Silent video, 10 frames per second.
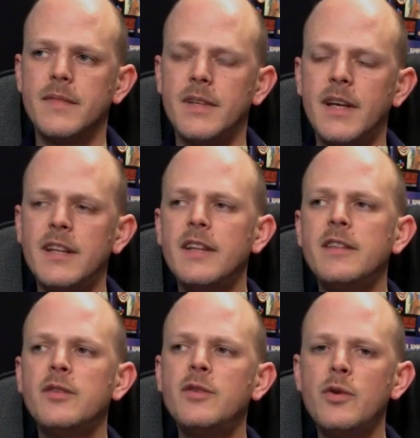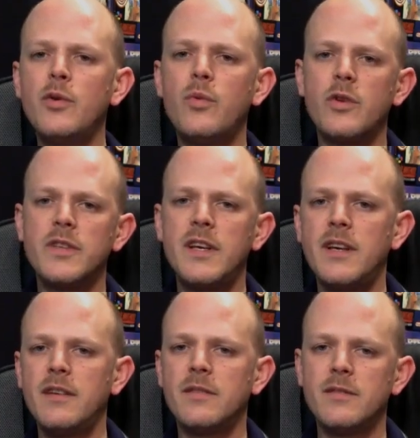didn't knew what
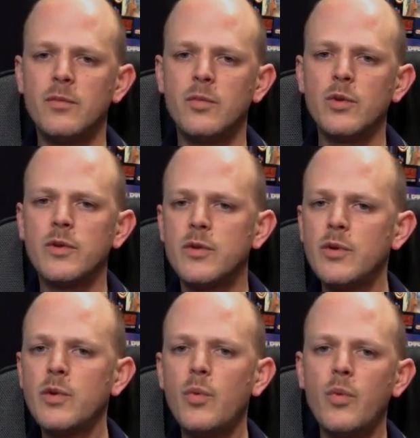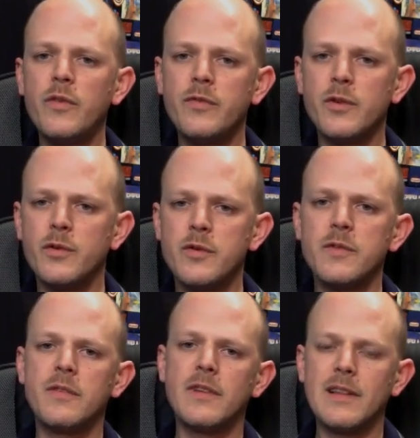he would do with
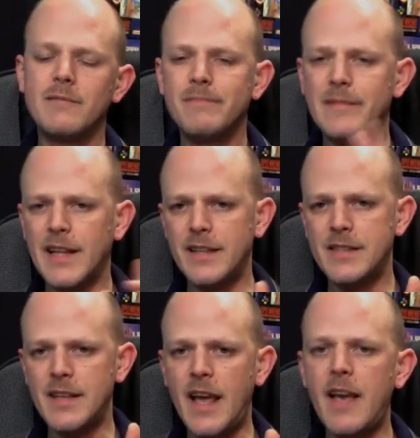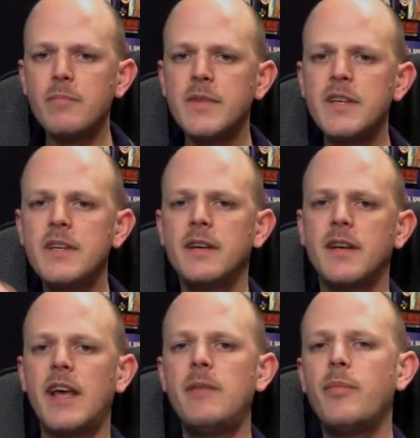those, let's say, empty
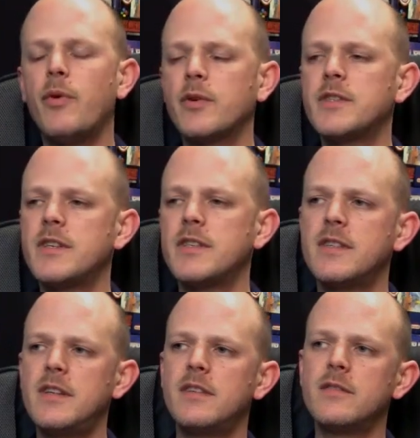game boxes.